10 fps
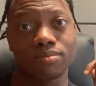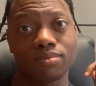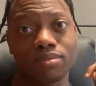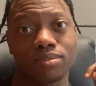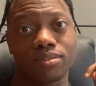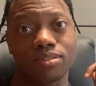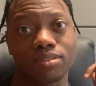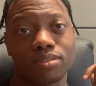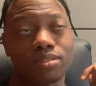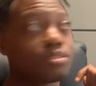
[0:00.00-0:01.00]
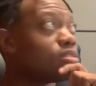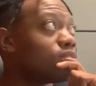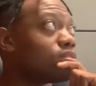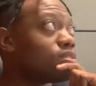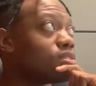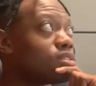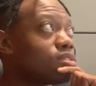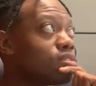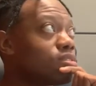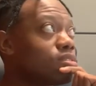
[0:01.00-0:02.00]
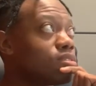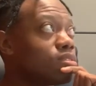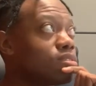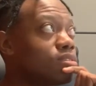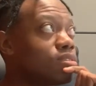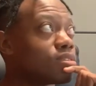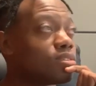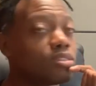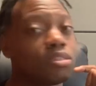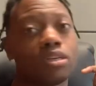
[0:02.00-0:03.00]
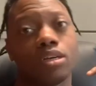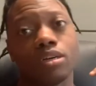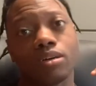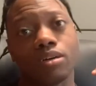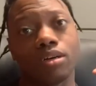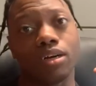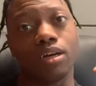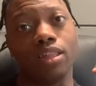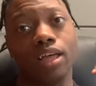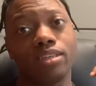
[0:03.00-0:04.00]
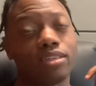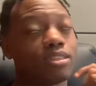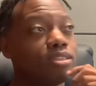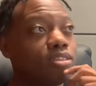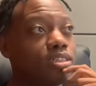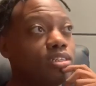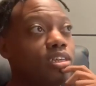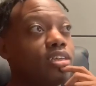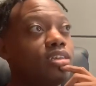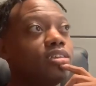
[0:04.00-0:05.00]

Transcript: That's like the sneakiest thing that white folks can do. Go bald and get a goatee.